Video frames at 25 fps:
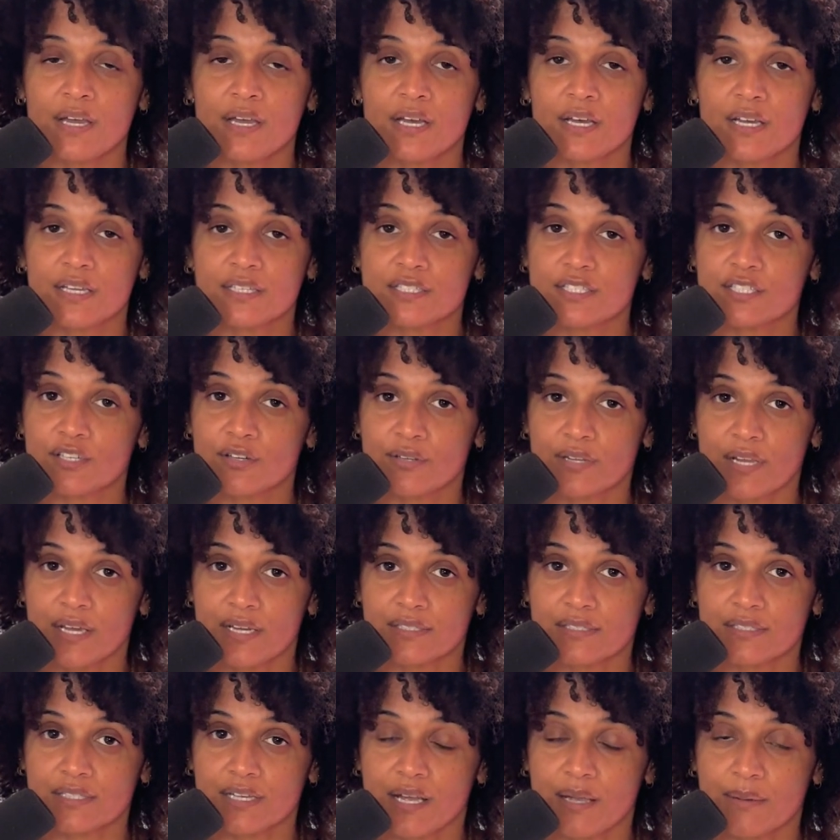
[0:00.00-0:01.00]
Until
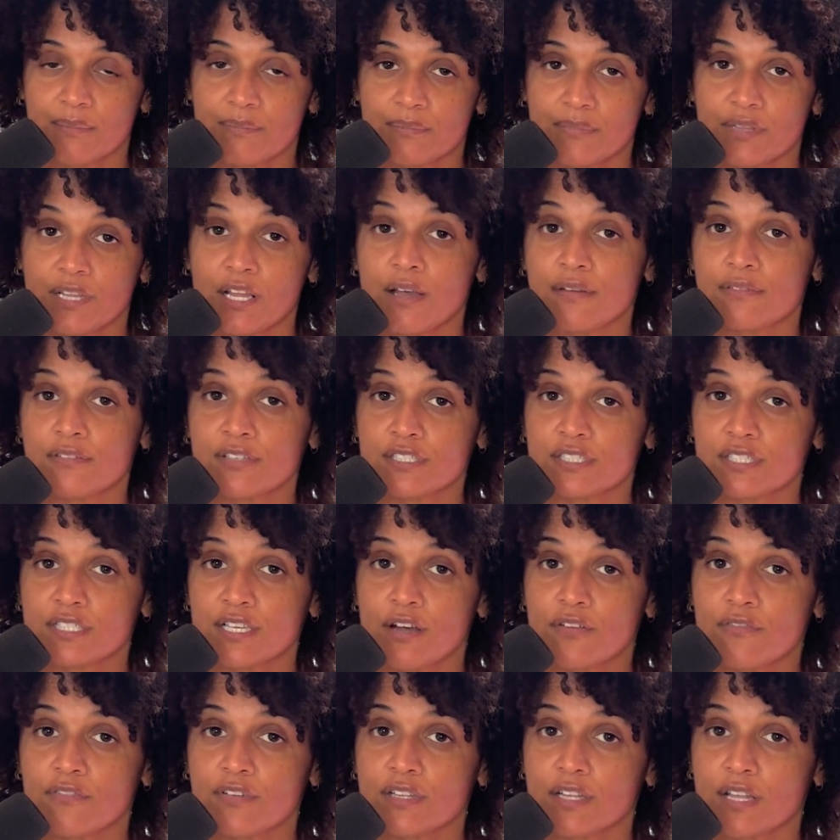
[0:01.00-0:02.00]
next time, love
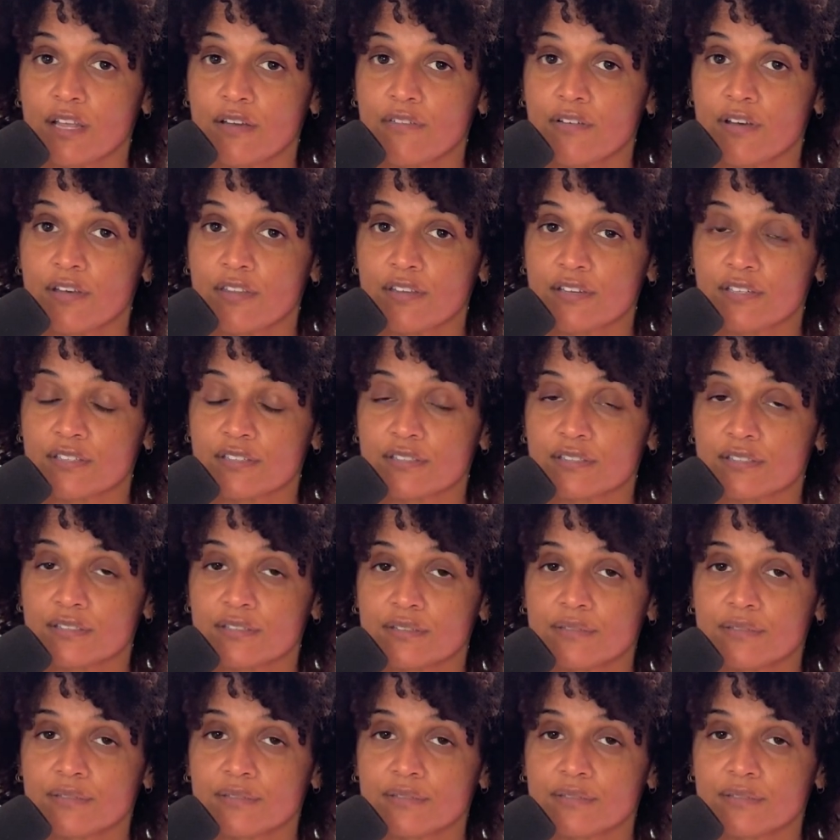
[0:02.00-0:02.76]
yourself and love others.